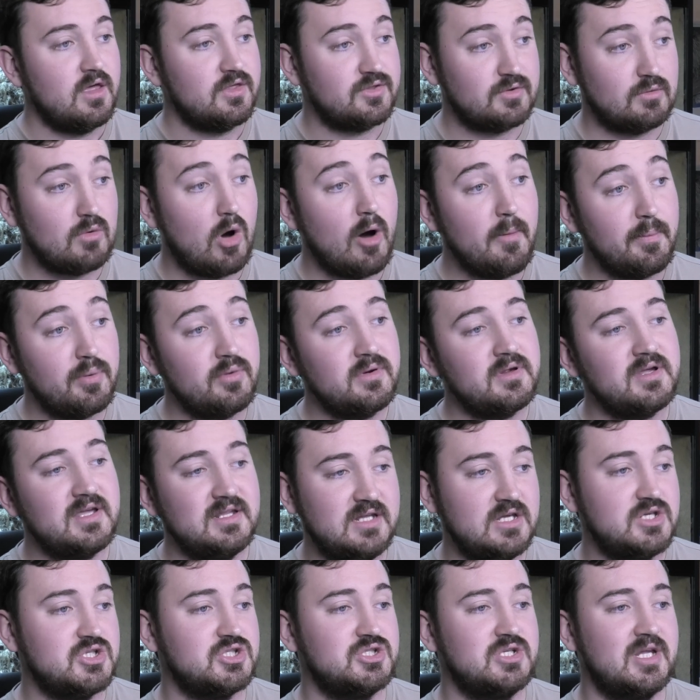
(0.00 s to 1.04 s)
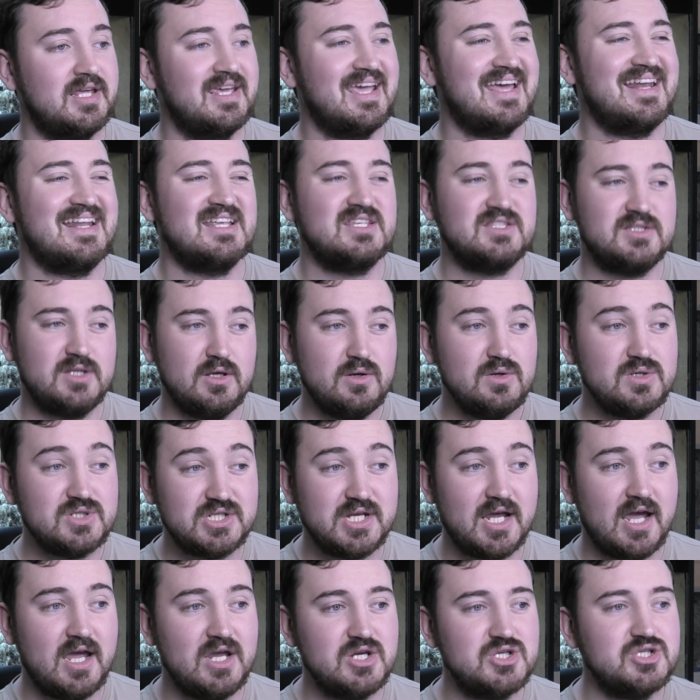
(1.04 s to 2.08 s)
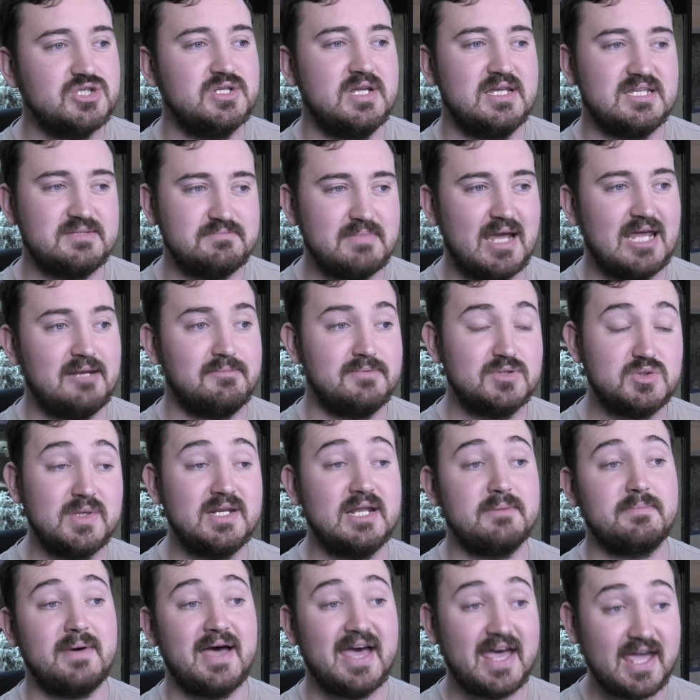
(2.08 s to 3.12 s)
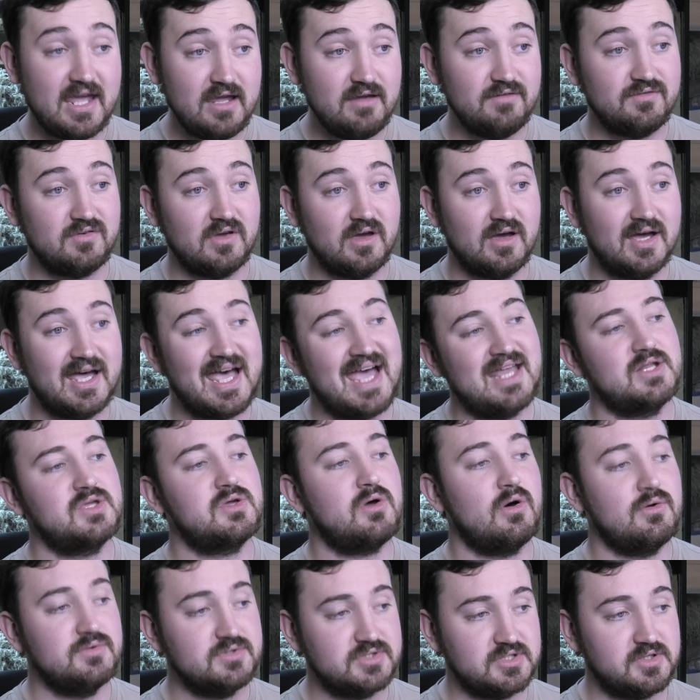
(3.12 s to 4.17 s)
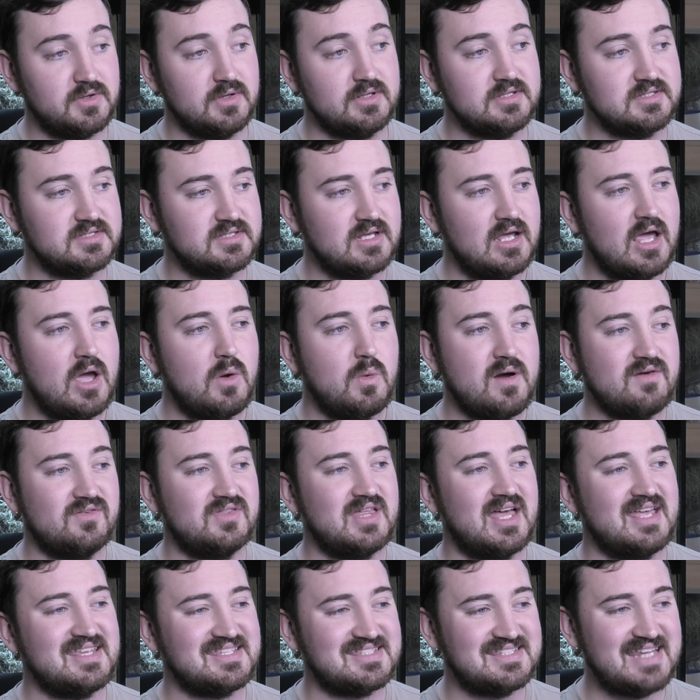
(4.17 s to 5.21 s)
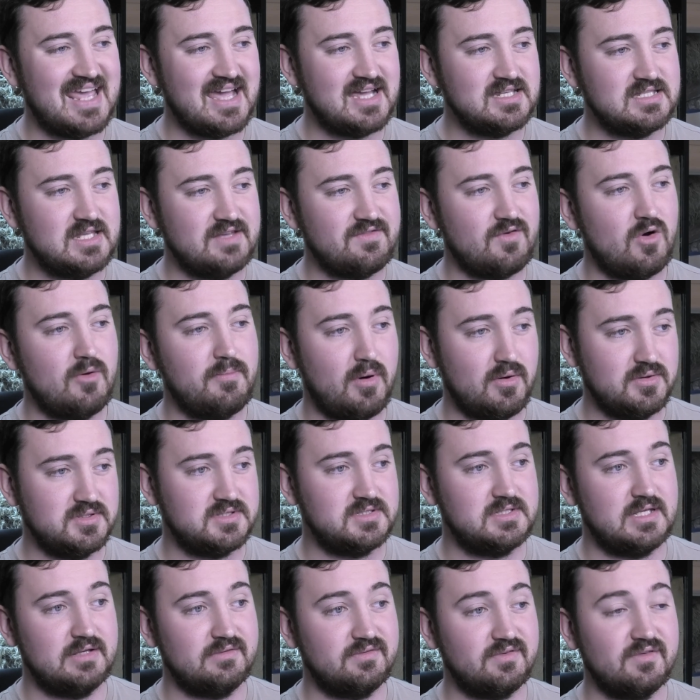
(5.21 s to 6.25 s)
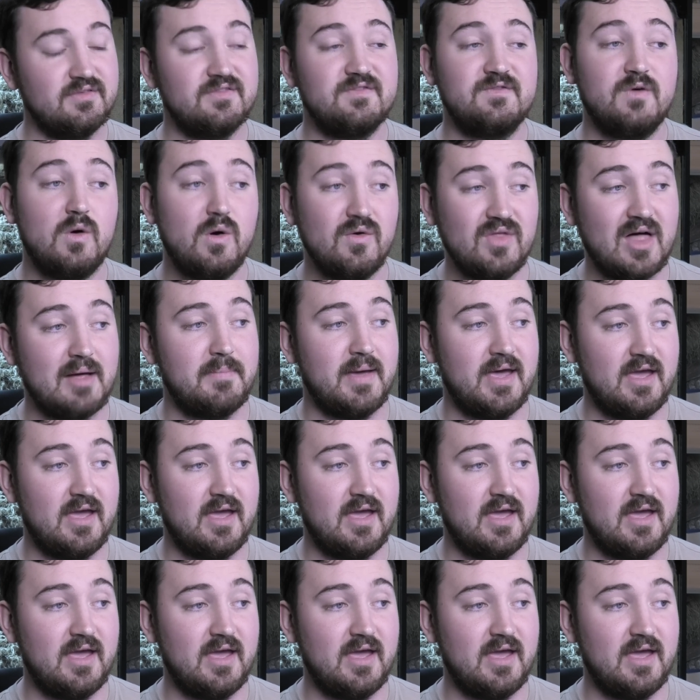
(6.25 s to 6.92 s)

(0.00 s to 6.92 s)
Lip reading: Through operant conditioning, an association is made between a behaviour and a consequence, whether that is negative or positive for that